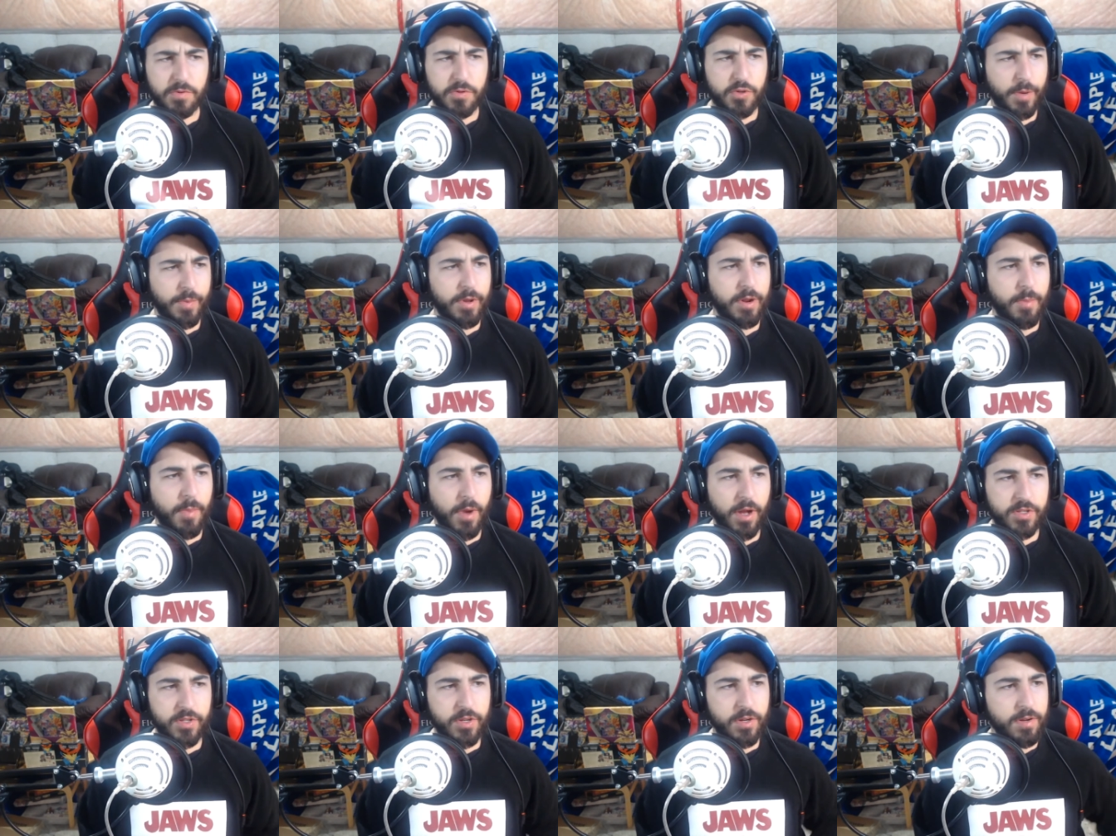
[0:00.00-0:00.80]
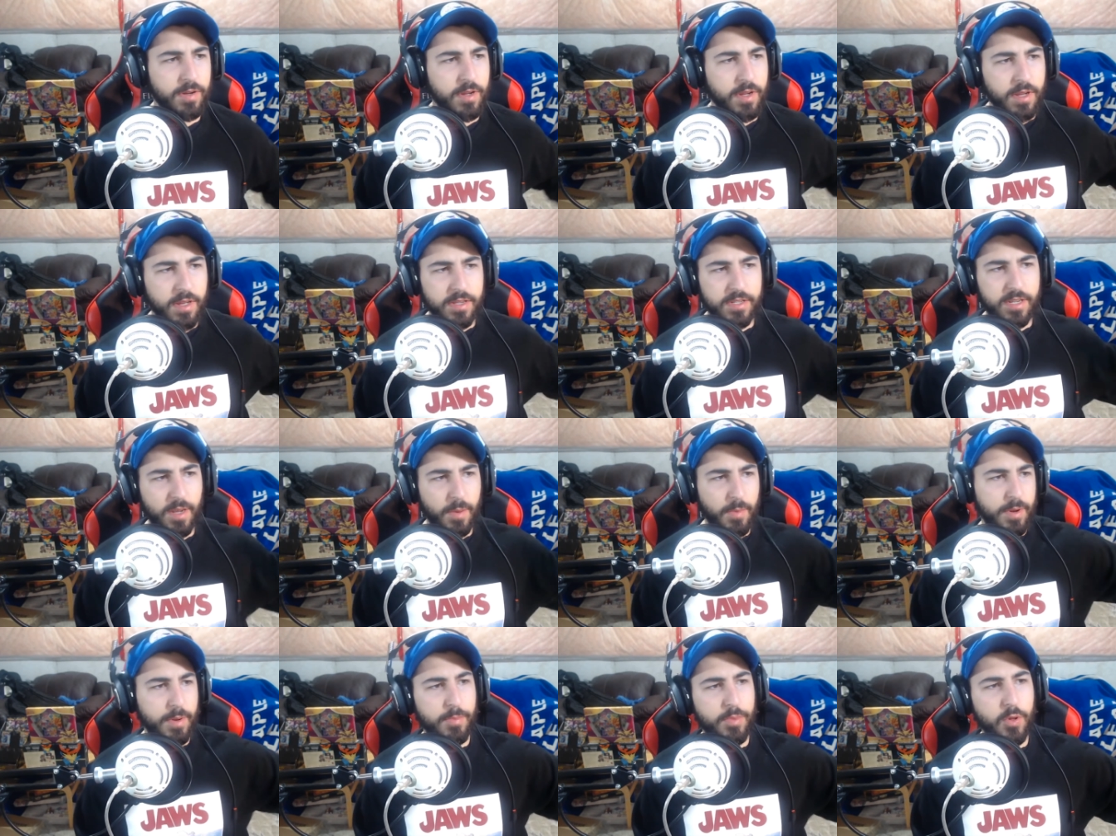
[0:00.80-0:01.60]
Tribute a monster,
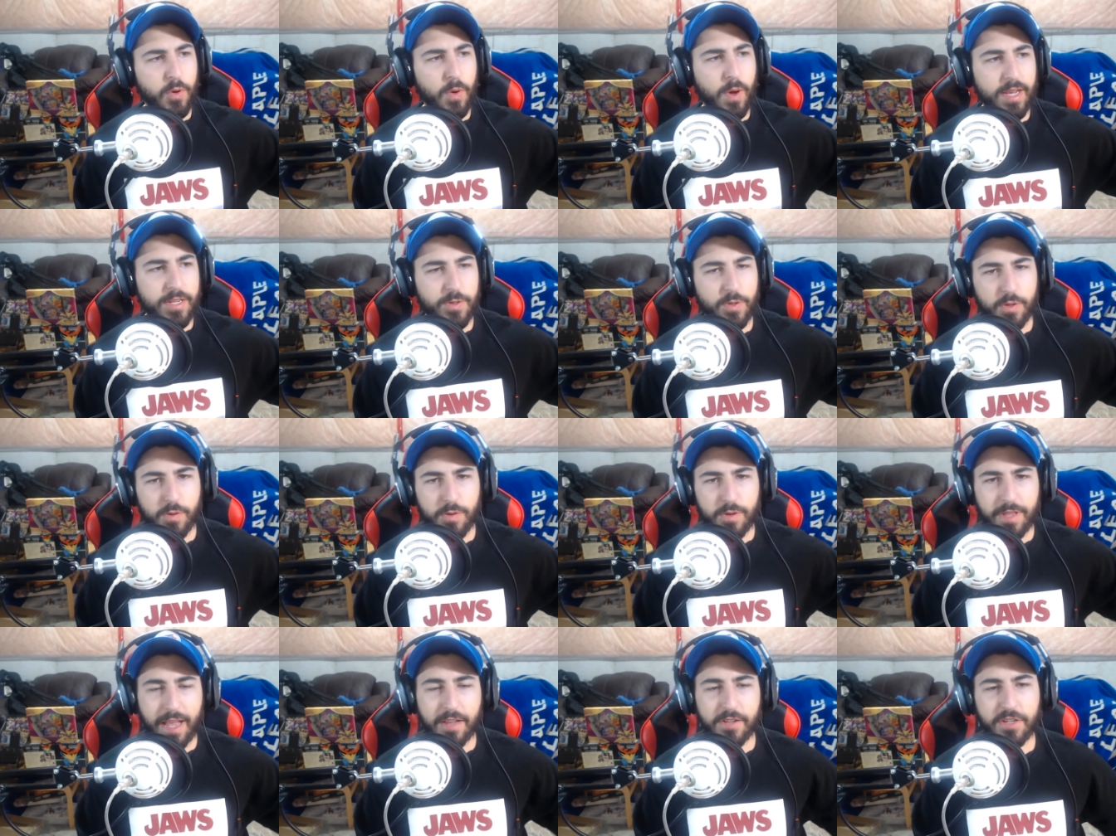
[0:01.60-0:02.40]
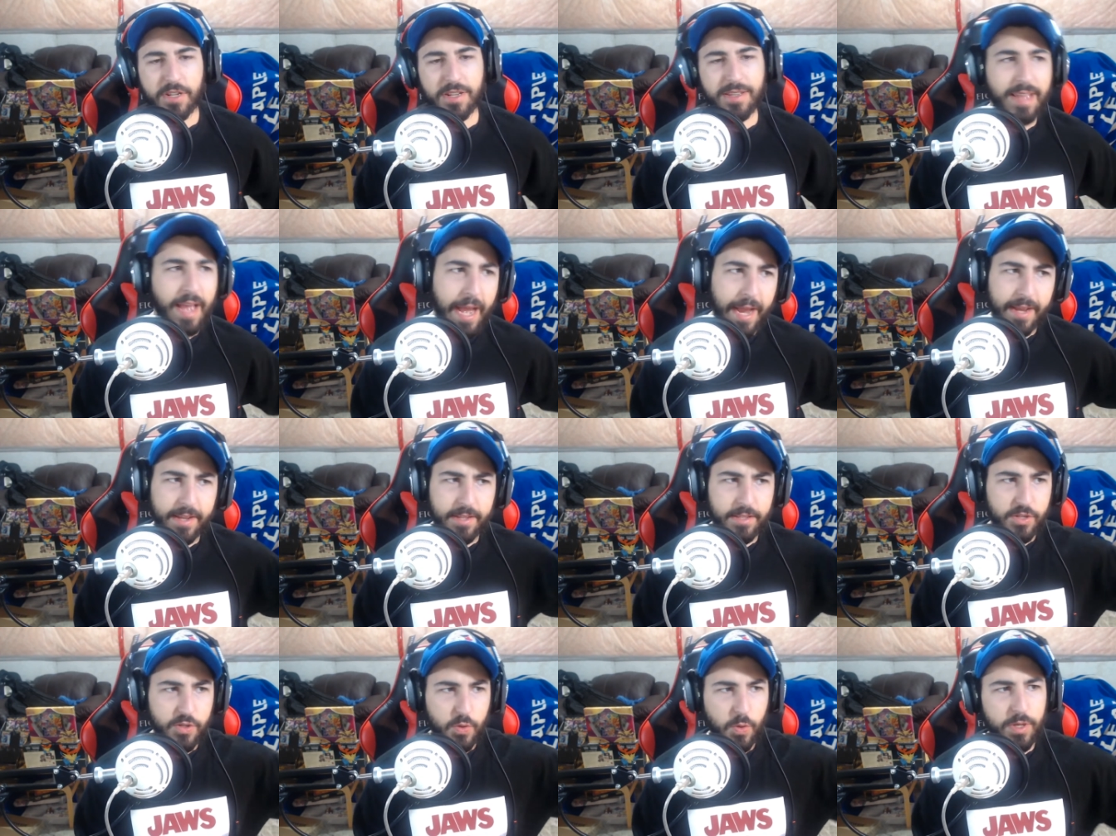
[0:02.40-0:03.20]
summon a Blue Eyes with 3,000 attack,
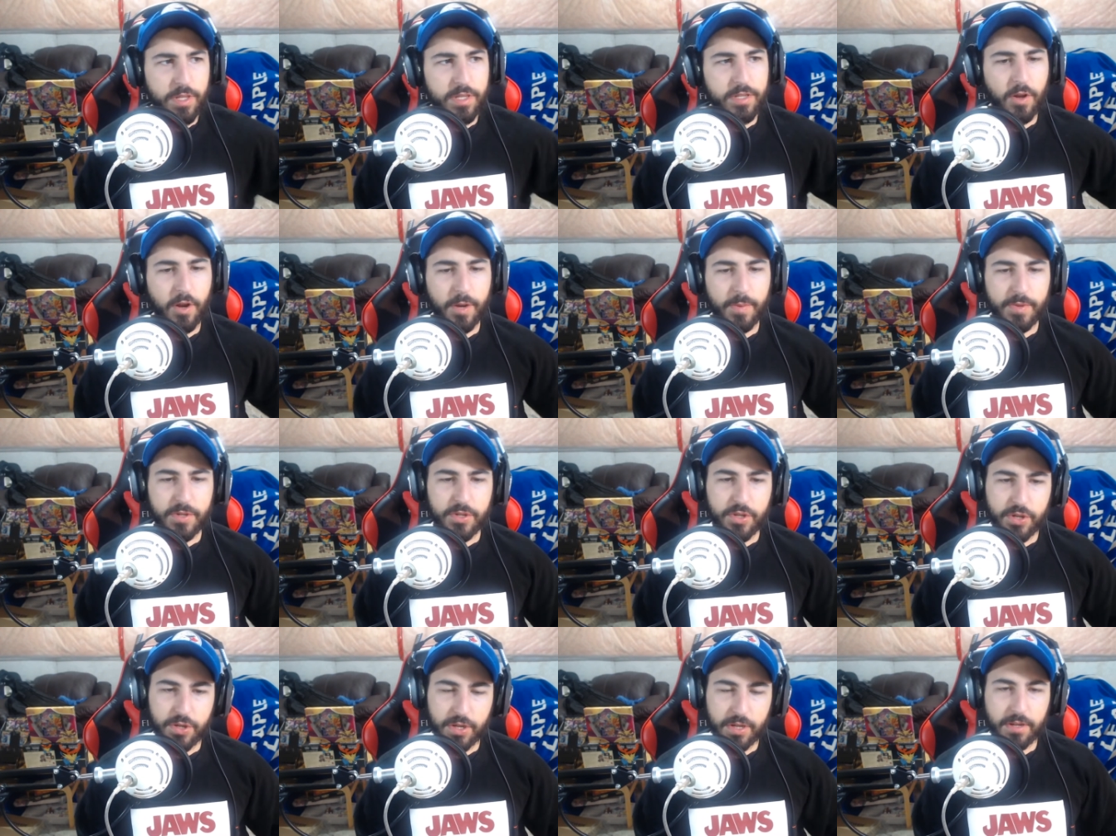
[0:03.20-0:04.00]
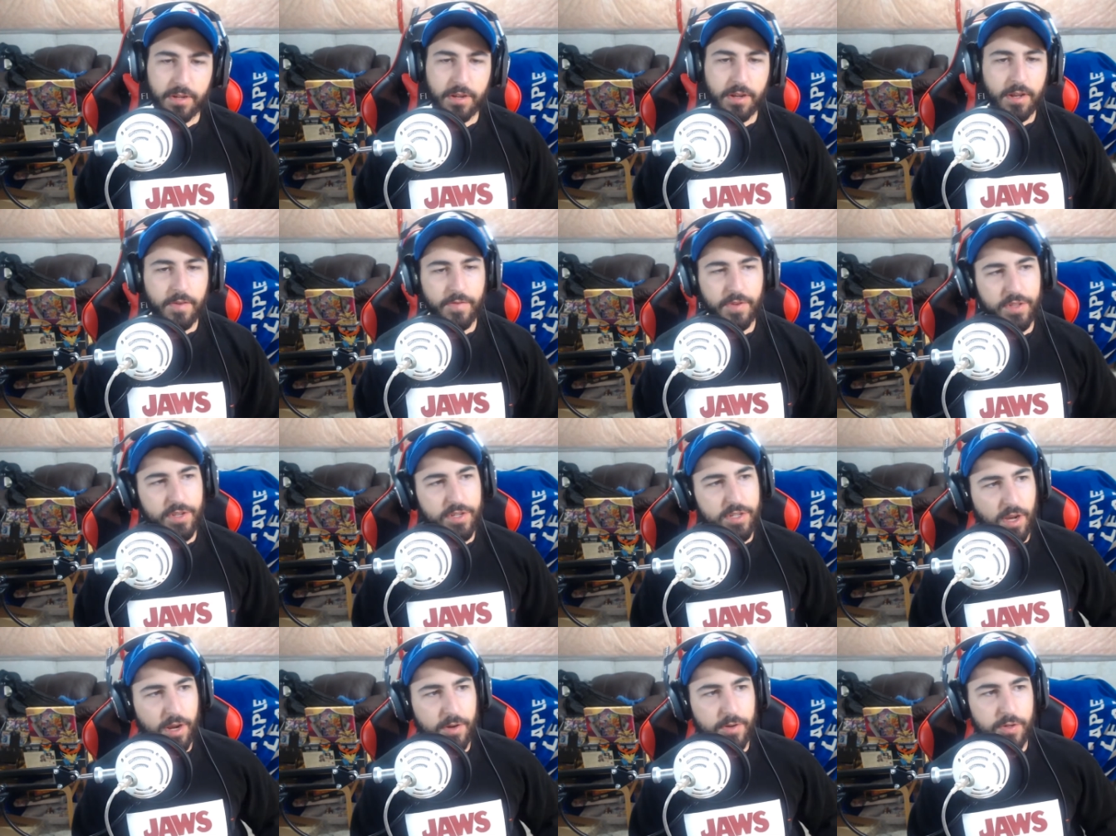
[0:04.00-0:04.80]
destroy the Dark Magician for the
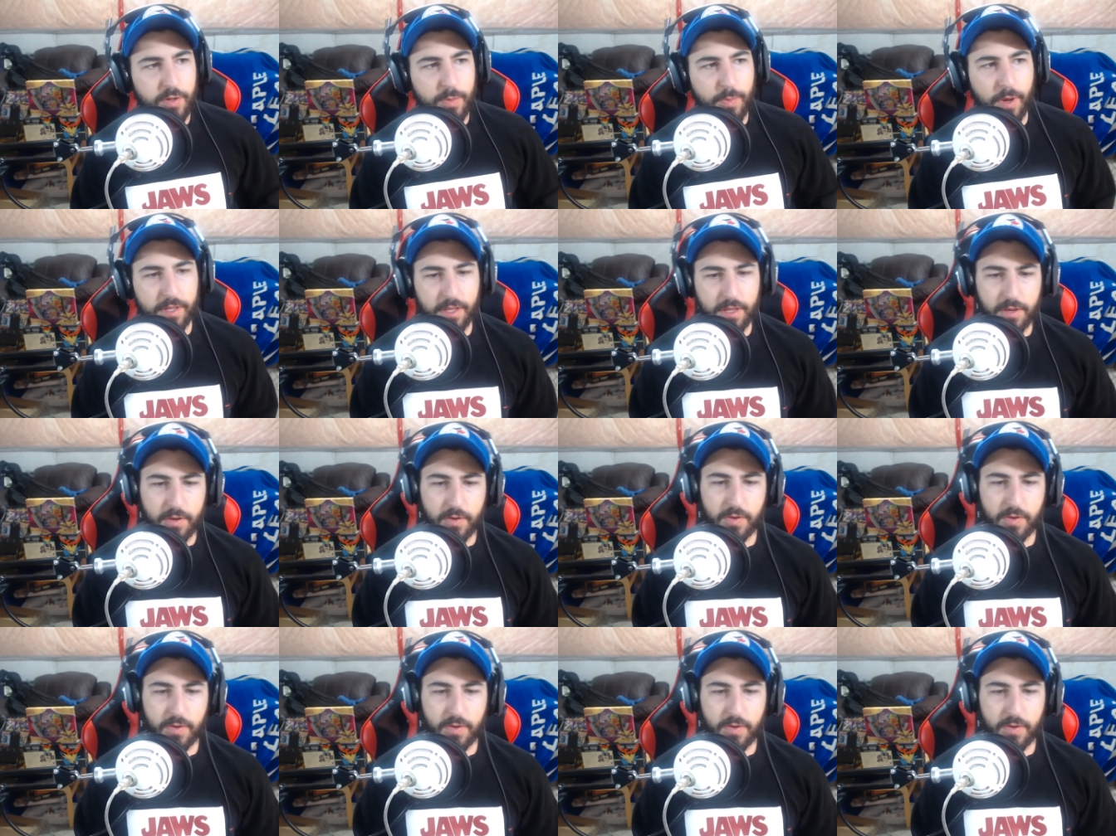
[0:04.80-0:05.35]
suckers who bought the Yu-Gi